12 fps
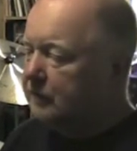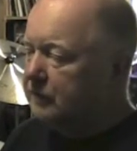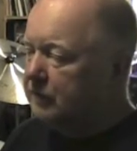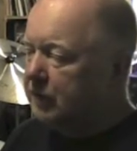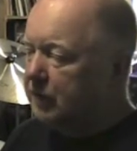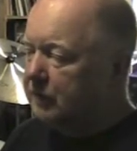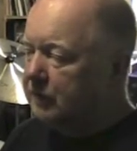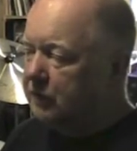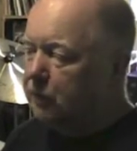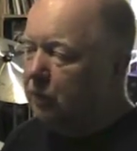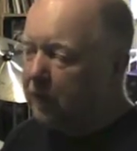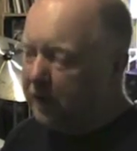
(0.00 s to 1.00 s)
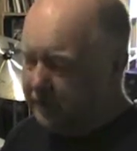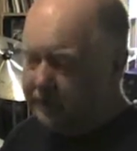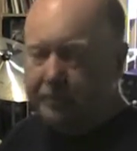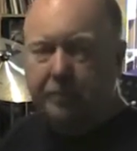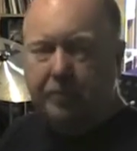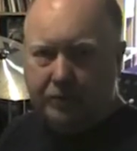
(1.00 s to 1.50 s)
go into why
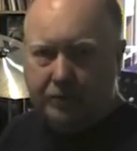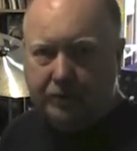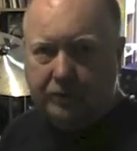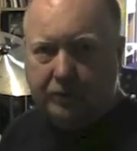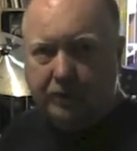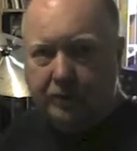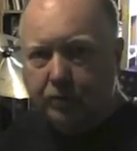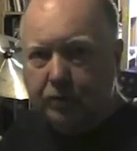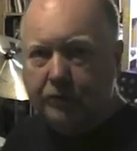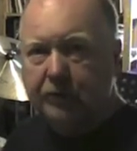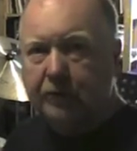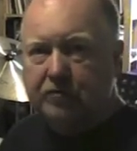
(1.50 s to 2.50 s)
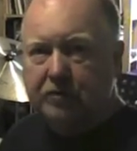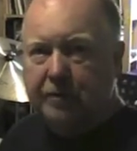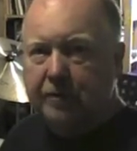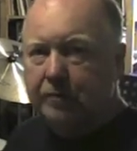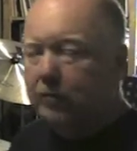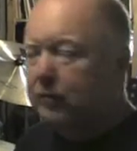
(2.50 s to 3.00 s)
this book can do some more for your
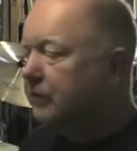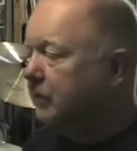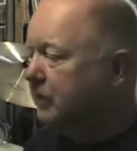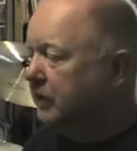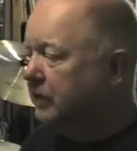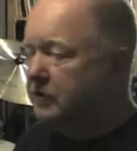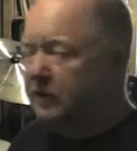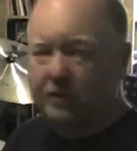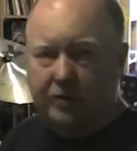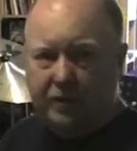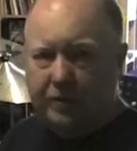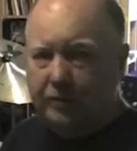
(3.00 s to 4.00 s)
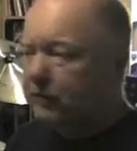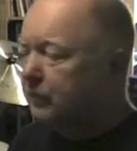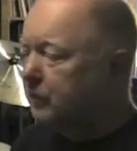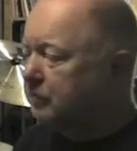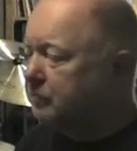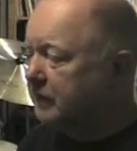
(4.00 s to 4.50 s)
drumming and more for your teaching, and certainly more for
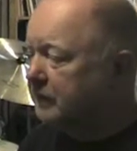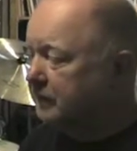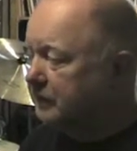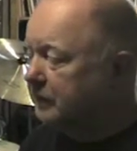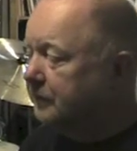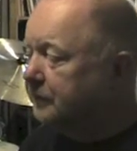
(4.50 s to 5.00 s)
your practice.